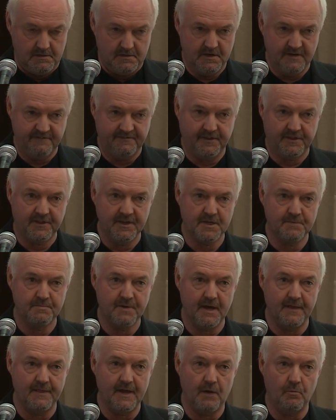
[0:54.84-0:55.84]
Now, if you think
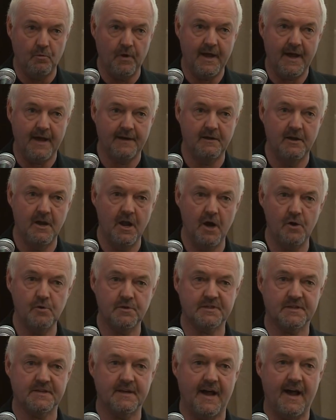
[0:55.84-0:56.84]
about that, we had no
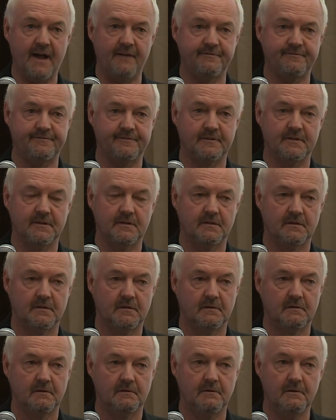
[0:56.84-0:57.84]
staff,
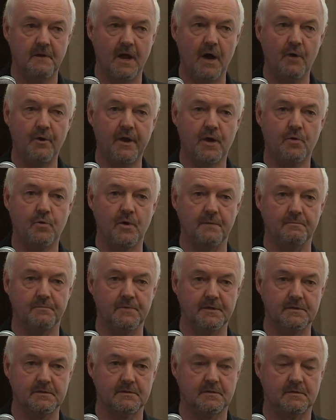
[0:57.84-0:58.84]
no
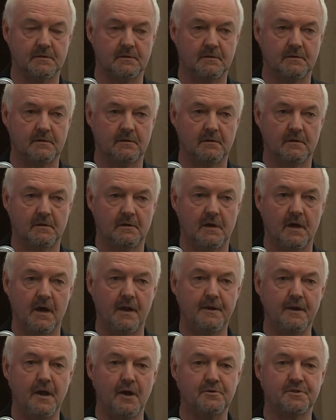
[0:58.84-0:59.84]
equipment,
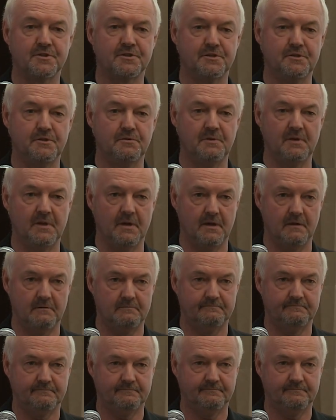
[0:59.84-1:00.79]
and no studio.